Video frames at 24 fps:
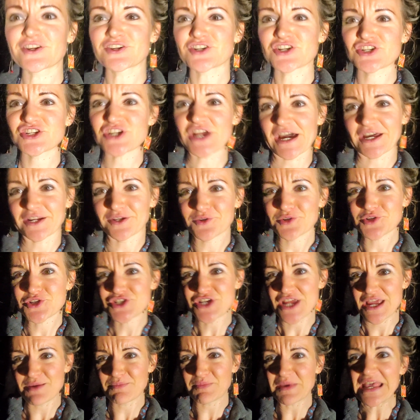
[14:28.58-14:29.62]
shadow
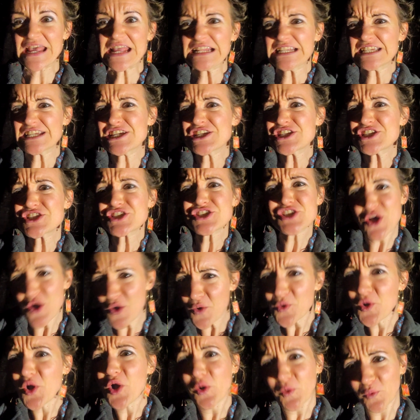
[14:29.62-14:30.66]
shape. It is so
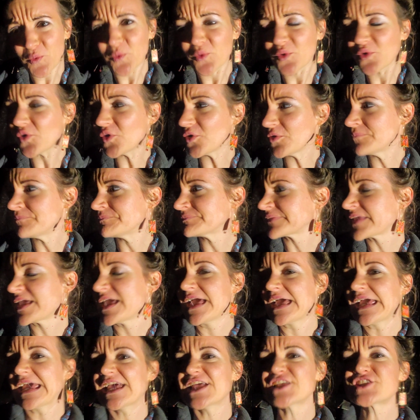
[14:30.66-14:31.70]
cool.
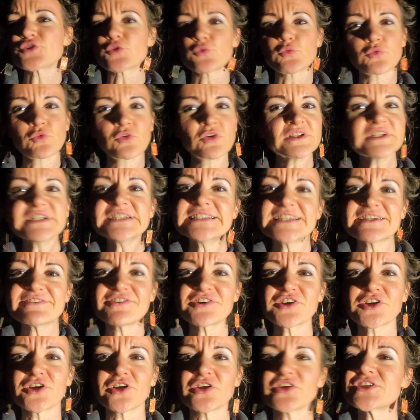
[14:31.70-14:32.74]
It's really
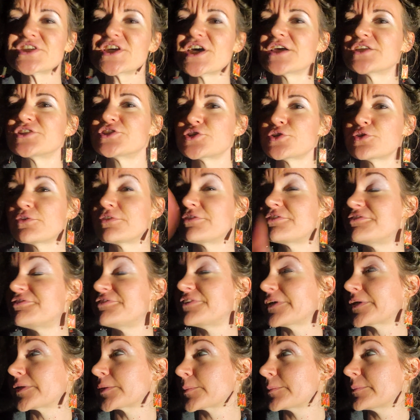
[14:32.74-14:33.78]
difficult to
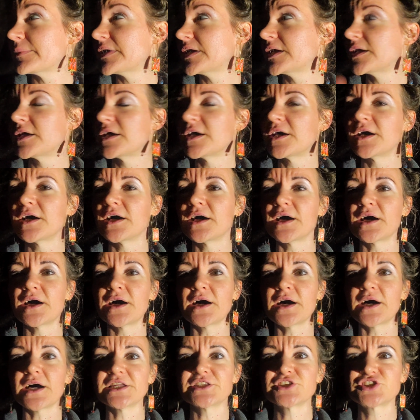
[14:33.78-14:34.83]
film
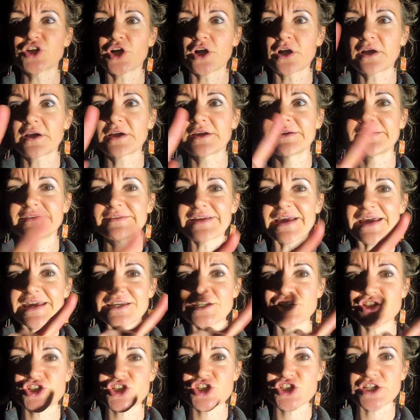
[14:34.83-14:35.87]
a dark
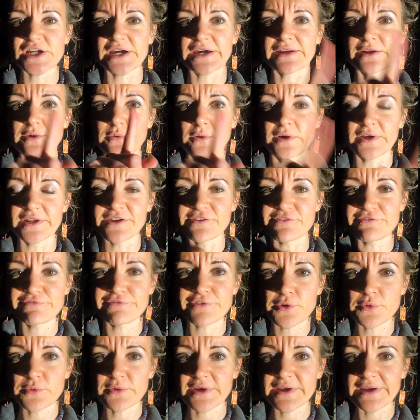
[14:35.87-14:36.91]
night shadow on a
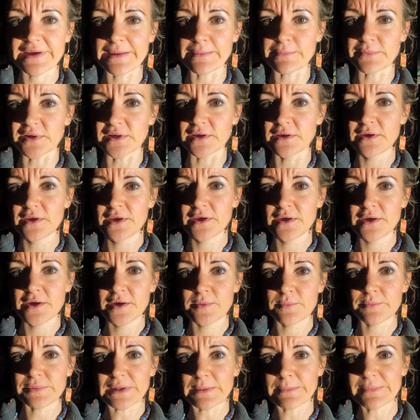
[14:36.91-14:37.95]
phone camera,
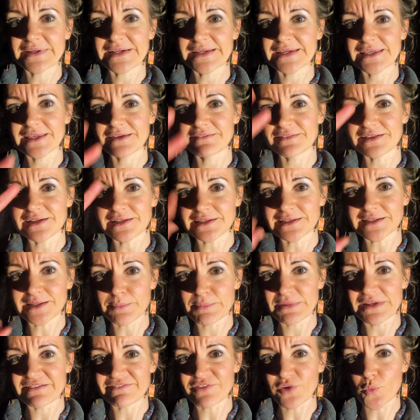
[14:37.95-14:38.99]
but I'm gonna give it a little
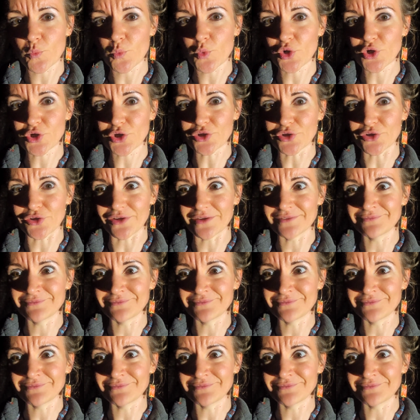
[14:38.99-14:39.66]
bit of a whirl.